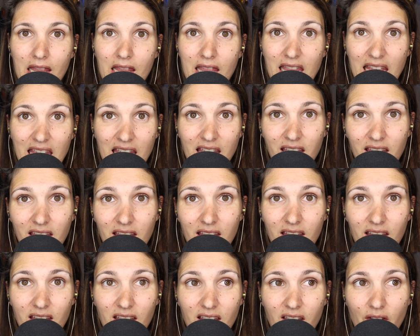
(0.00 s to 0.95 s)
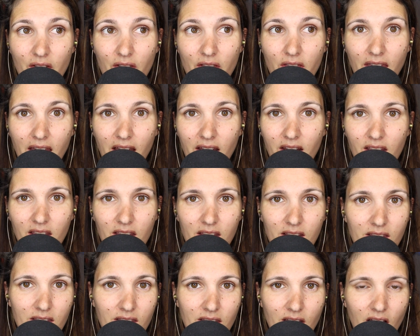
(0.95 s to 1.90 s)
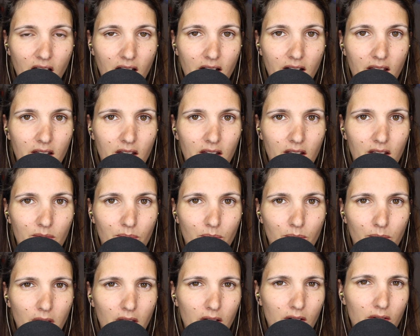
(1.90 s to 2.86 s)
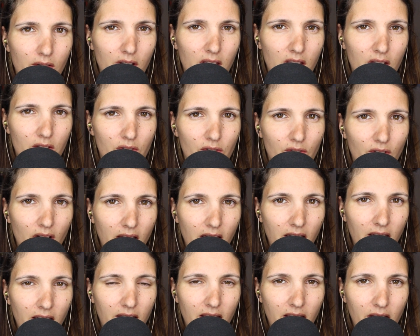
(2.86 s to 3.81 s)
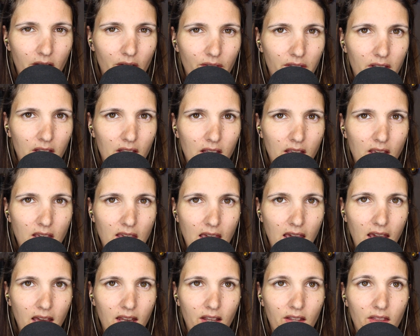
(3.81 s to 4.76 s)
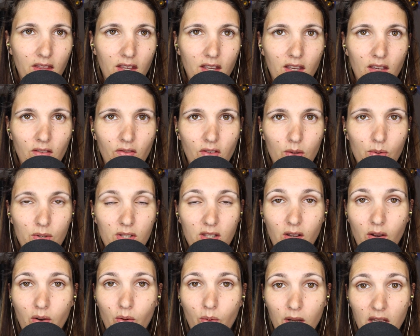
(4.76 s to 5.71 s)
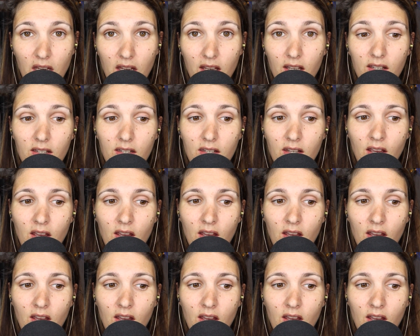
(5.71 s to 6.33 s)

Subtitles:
think that he's not going to be retried. I don't think he can. I think if he was acquitted,